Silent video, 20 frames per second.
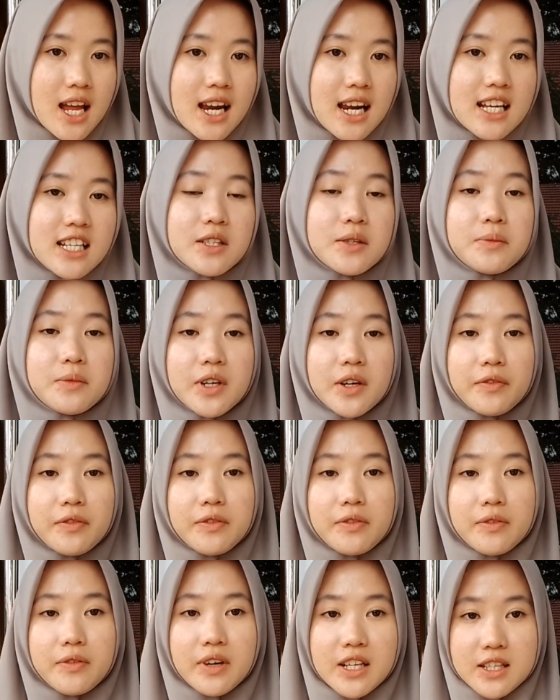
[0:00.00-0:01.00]
Lexic
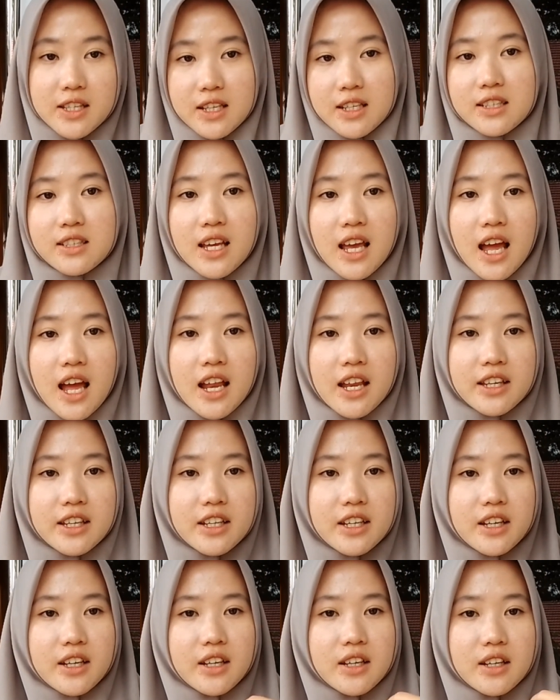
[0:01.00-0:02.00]
represents
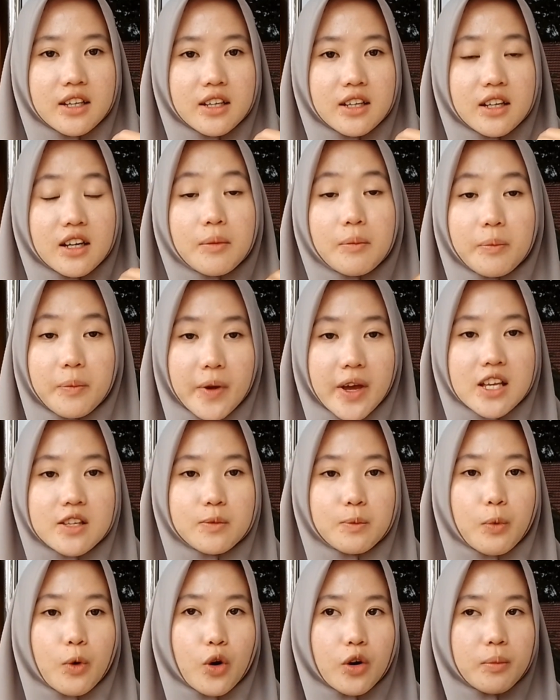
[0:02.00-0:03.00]
the
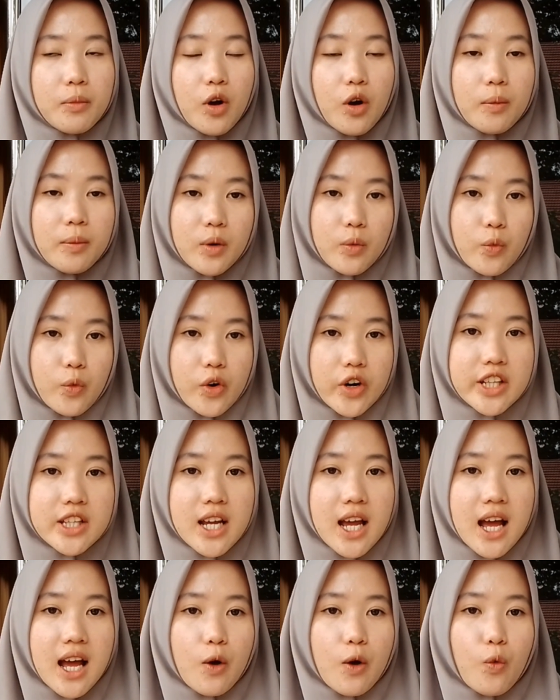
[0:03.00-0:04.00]
base form of a word,
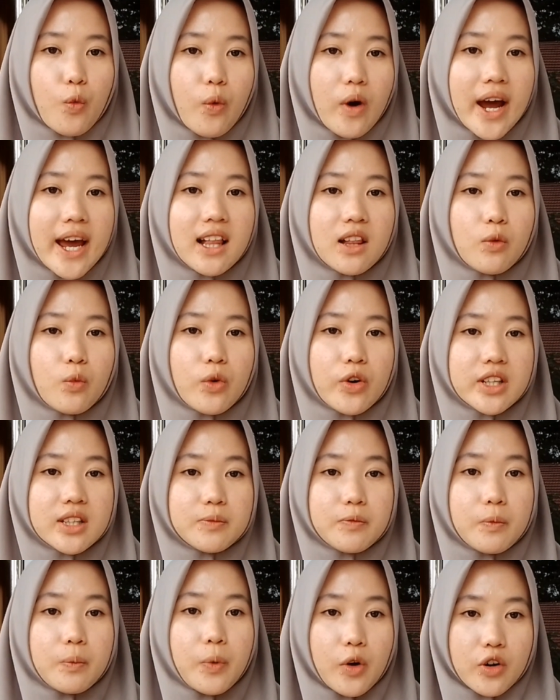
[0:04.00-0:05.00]
while word
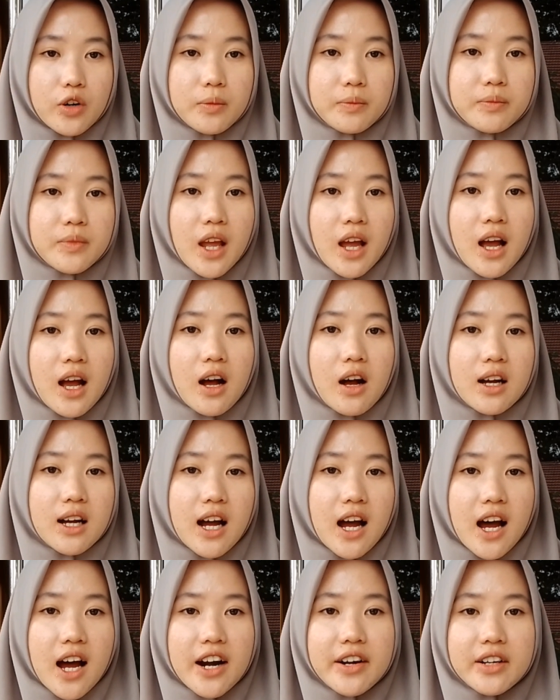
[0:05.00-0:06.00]
forms
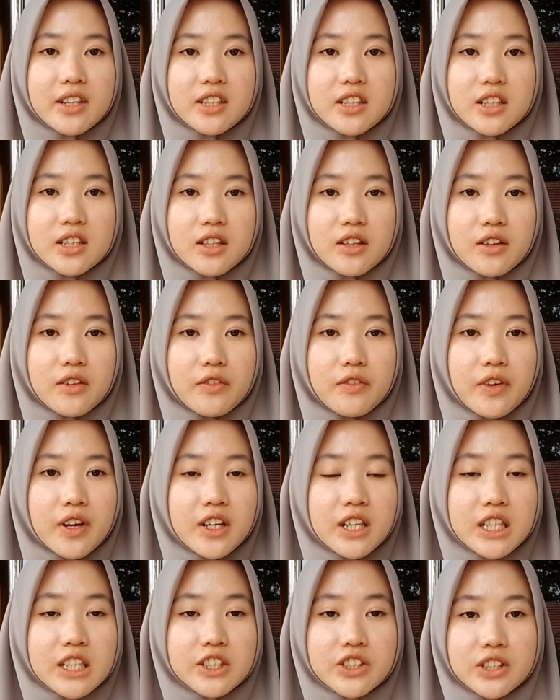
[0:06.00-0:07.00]
are the
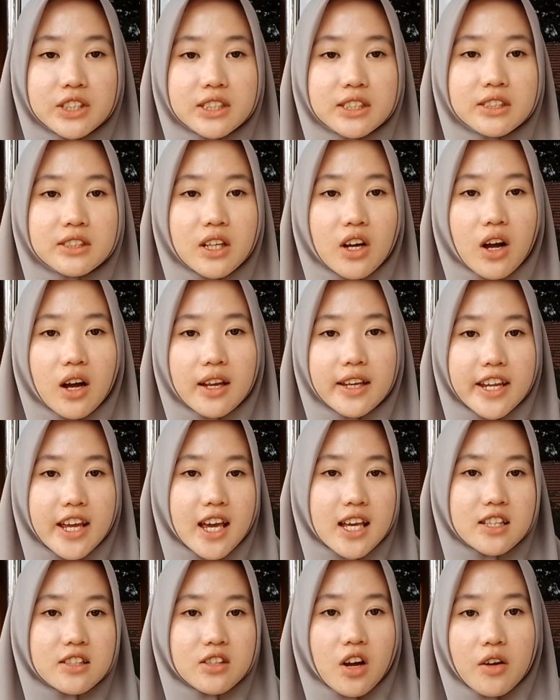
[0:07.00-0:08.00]
variations
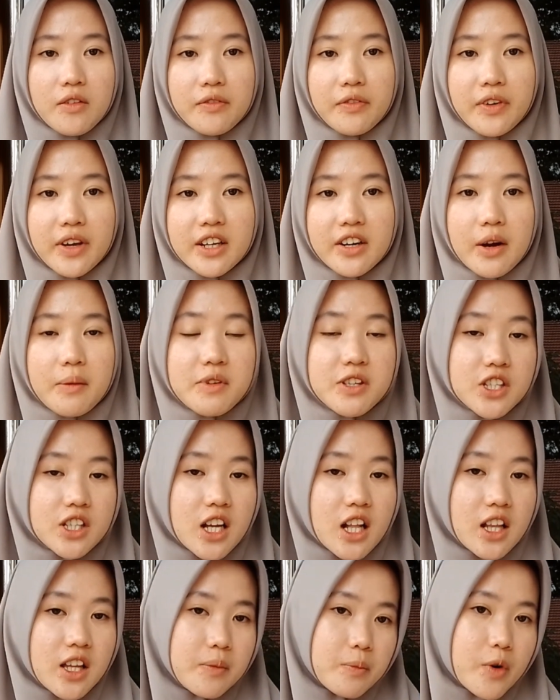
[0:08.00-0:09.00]
that convey
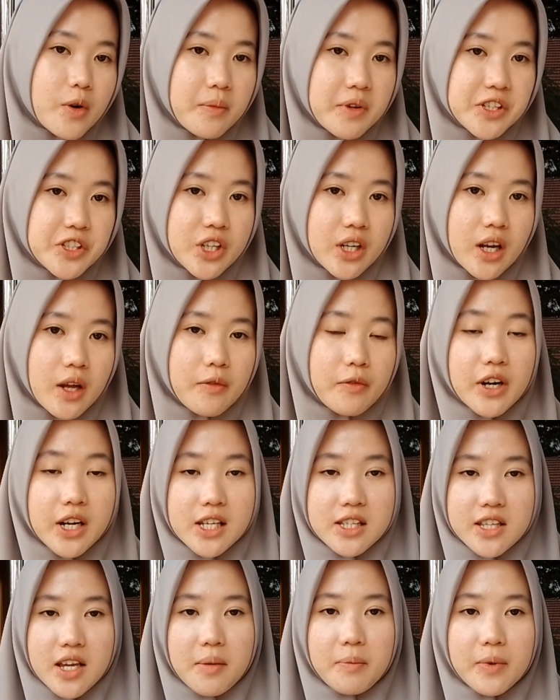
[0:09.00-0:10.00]
grammatical information. For
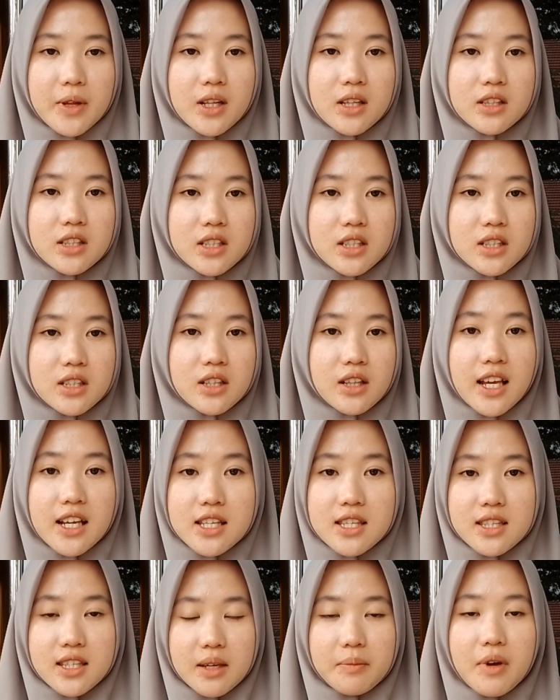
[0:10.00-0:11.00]
example, the
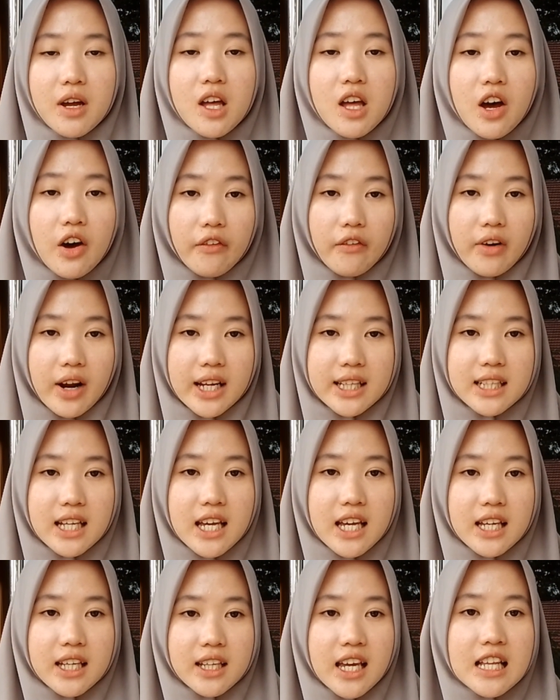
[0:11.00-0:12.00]
lexic run
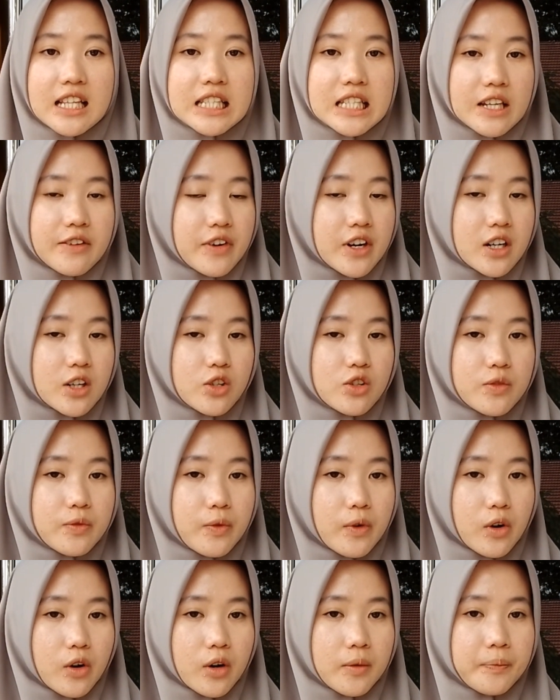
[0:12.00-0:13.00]
can take various
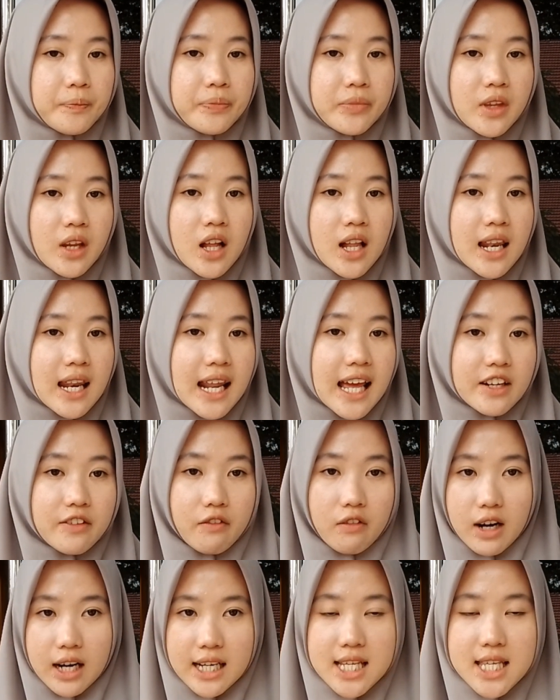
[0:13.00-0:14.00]
forms like
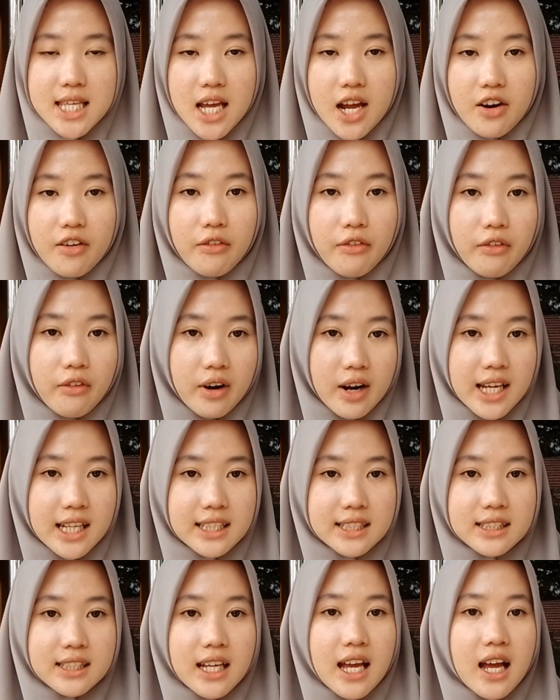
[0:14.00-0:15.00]
runs,
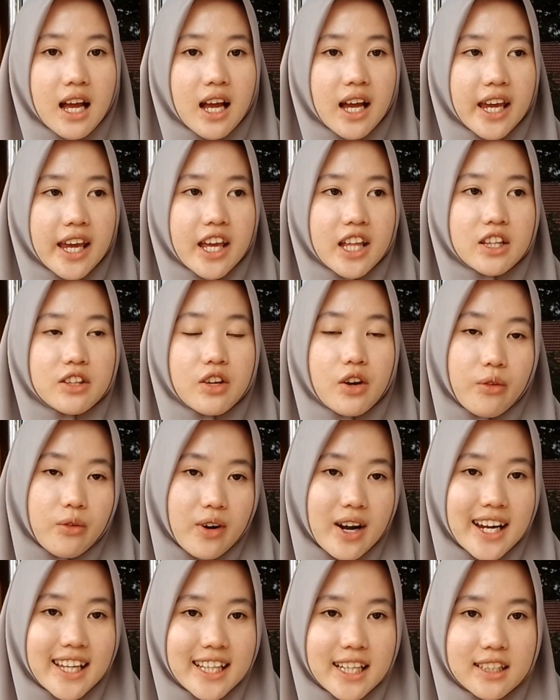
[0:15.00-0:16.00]
run, and
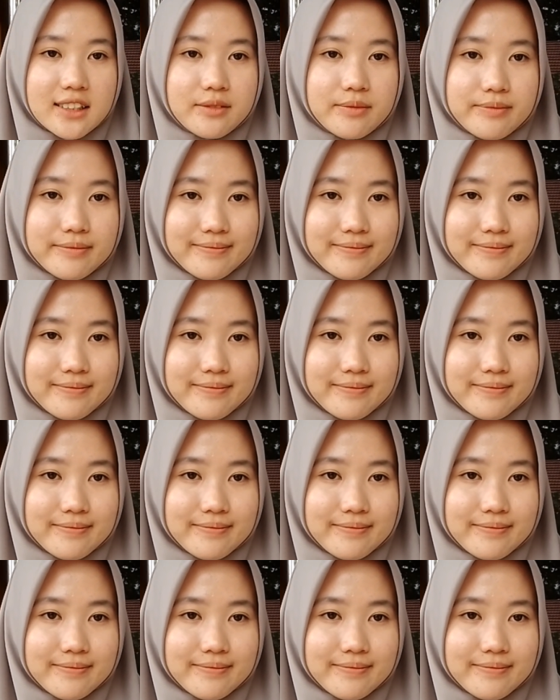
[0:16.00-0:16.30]
running.